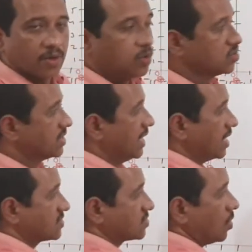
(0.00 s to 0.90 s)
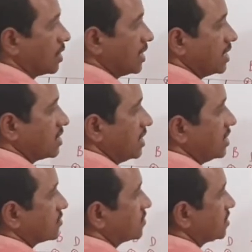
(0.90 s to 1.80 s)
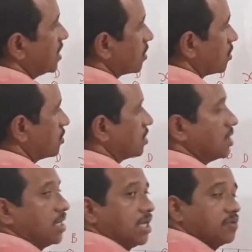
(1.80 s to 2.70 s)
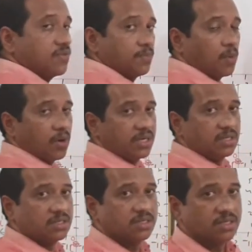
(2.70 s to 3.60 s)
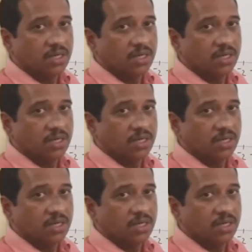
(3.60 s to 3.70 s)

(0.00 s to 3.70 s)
whose x-coordinate is 0, if the point